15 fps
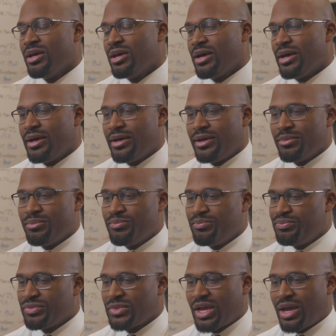
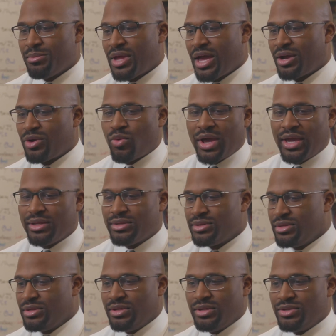I'm not quite
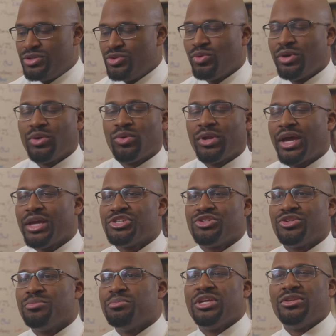doing what I
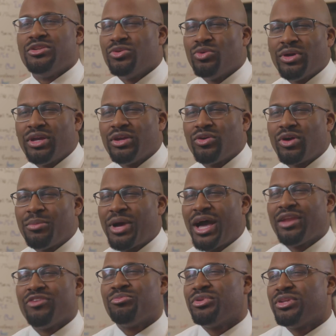should be doing, or I'm
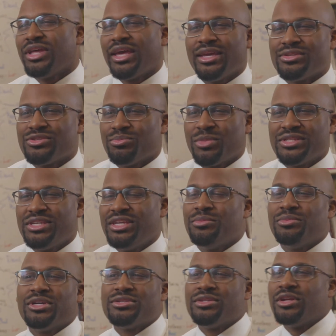out of place, or my team
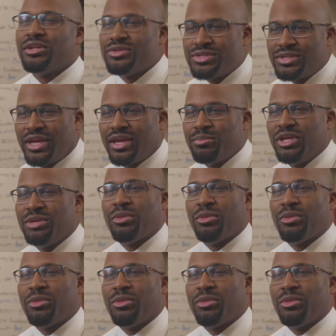doesn't understand me,